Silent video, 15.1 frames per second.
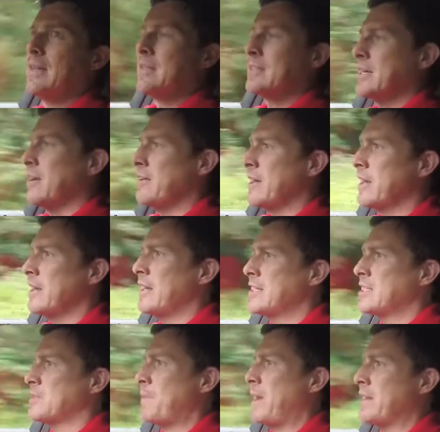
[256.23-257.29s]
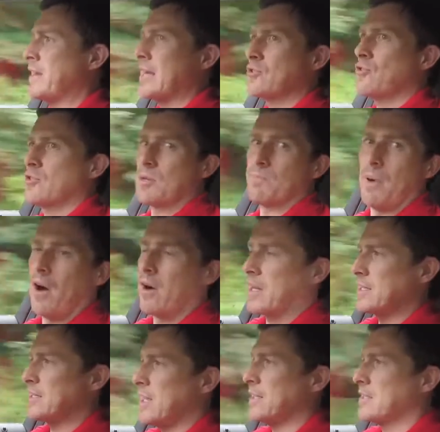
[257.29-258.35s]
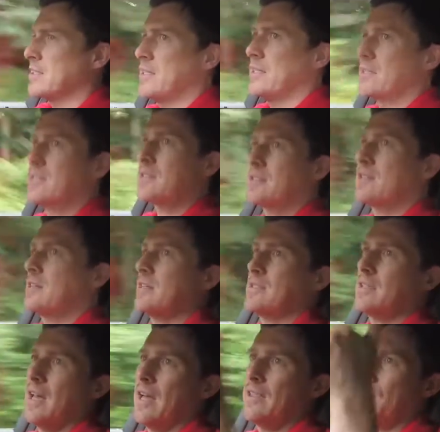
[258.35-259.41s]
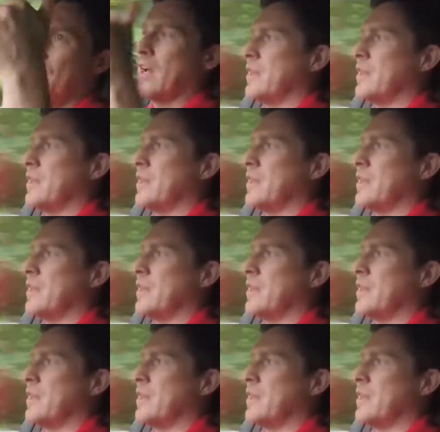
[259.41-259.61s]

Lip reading: So you're going to need to spend extra on some parking sensors because, yeah, the view